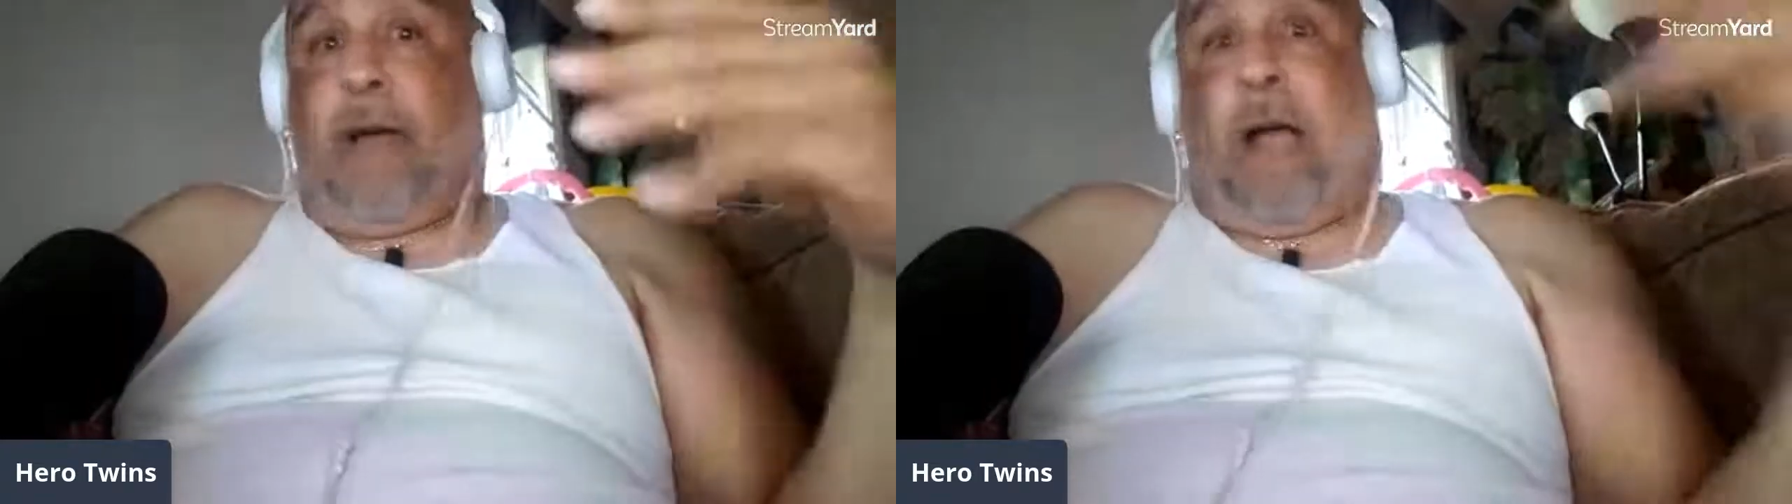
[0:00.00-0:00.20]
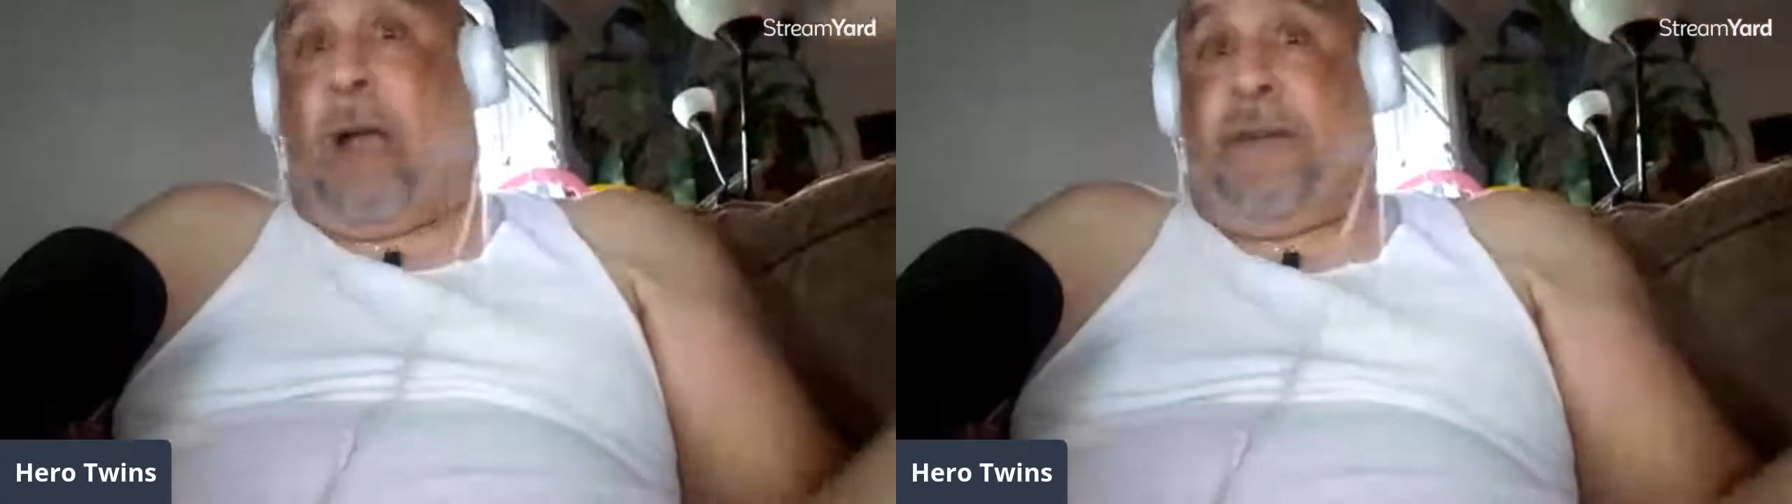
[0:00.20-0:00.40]

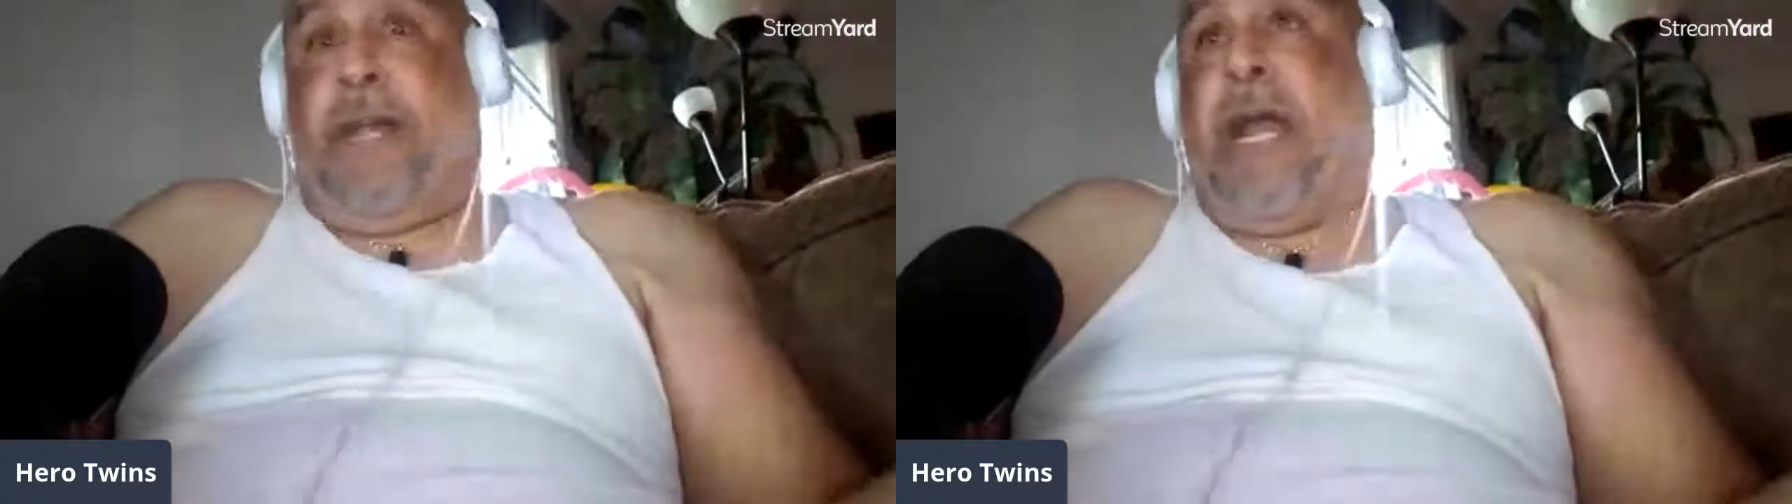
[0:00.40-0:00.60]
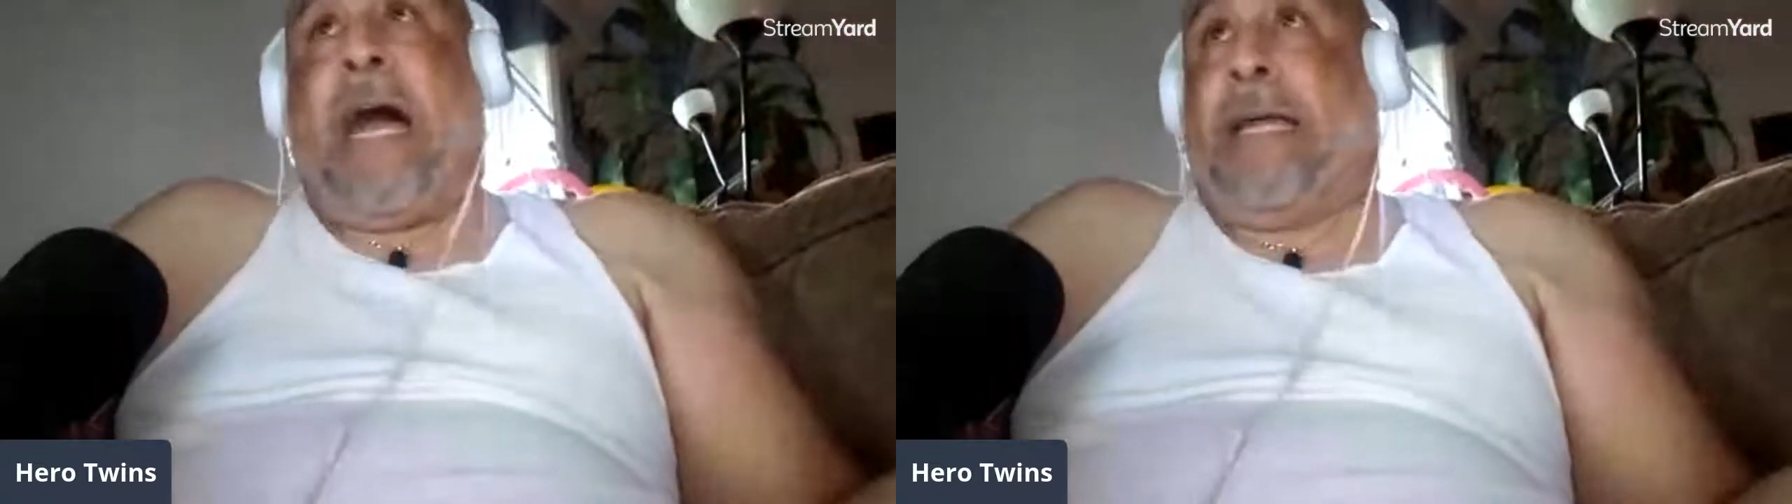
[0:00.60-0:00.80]
are
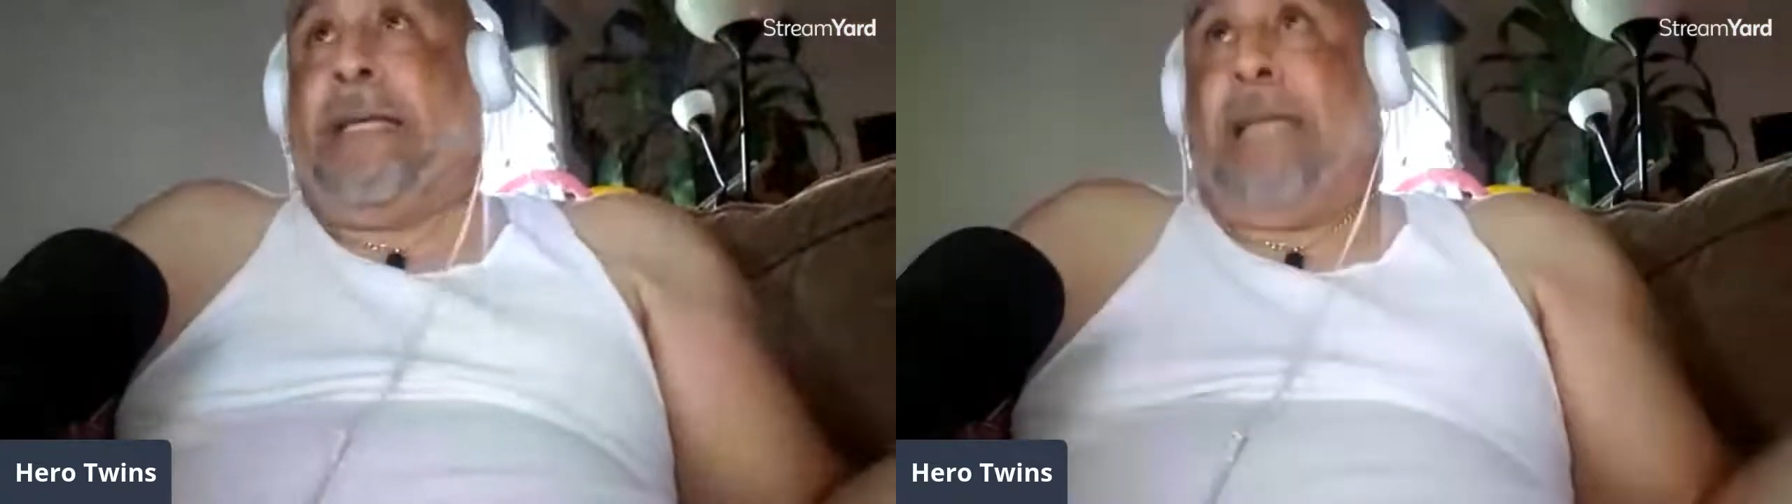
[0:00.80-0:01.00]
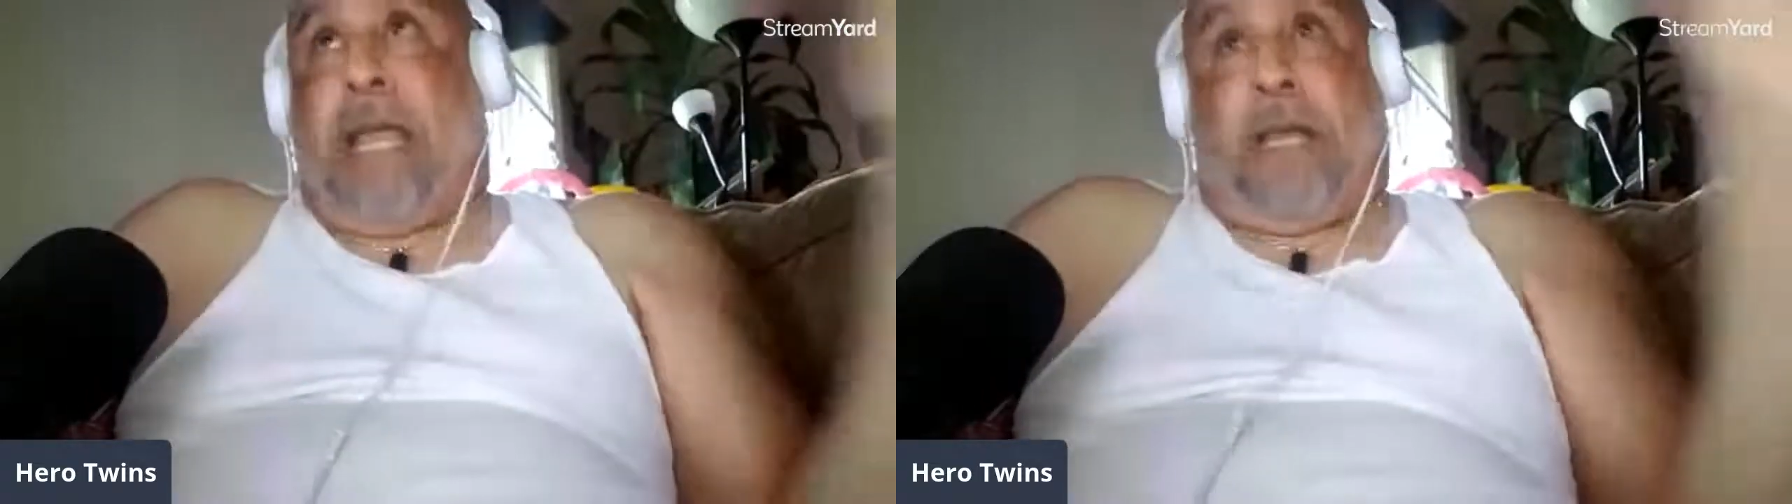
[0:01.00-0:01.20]
not
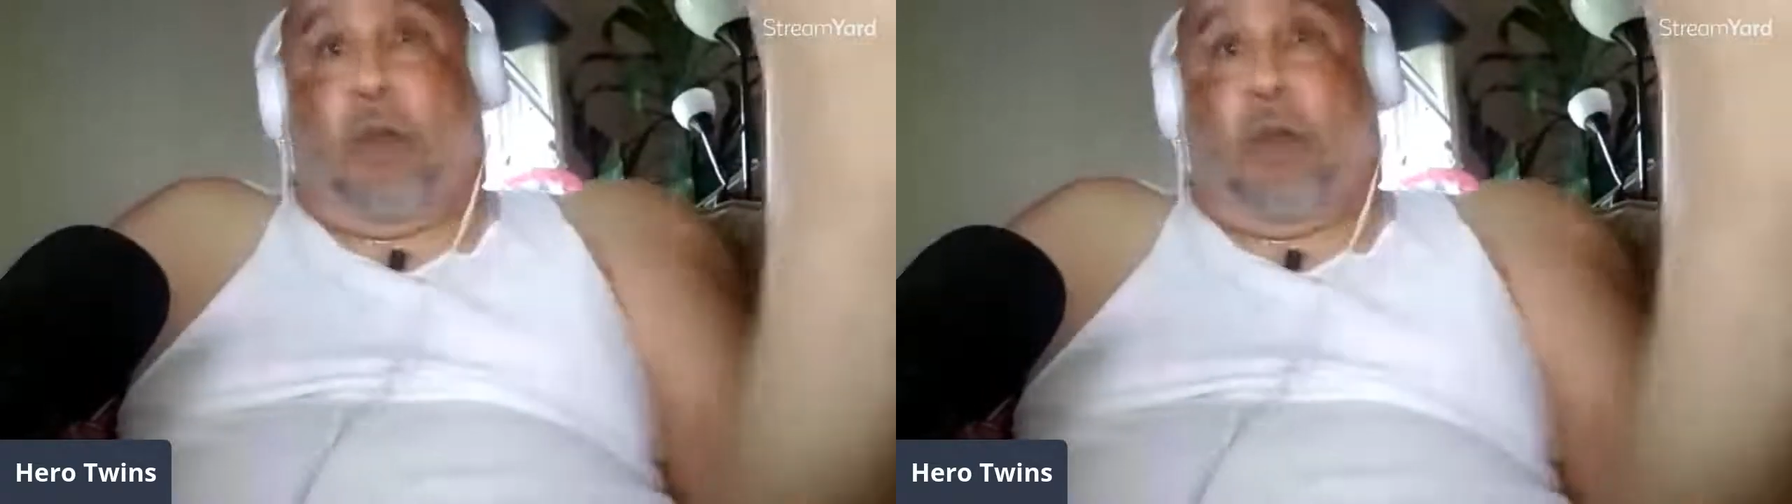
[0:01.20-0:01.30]
like a